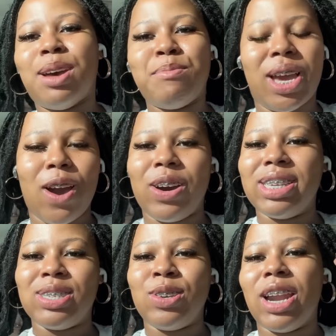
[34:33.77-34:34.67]

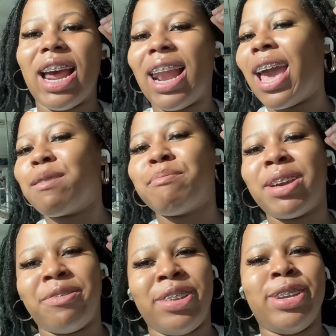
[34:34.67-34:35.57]
you're gonna like
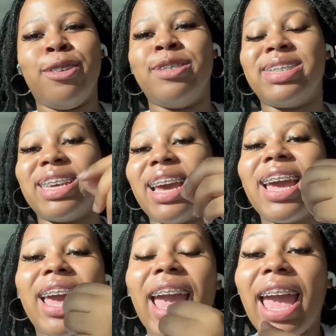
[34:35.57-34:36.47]
my videos.
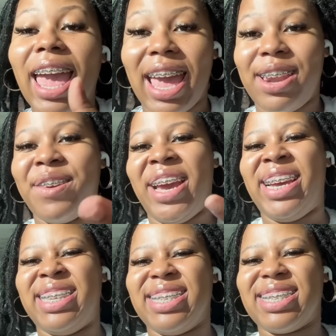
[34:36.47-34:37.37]

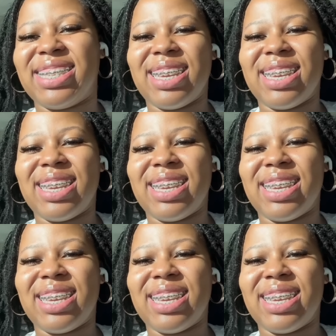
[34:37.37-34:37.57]
Anyways.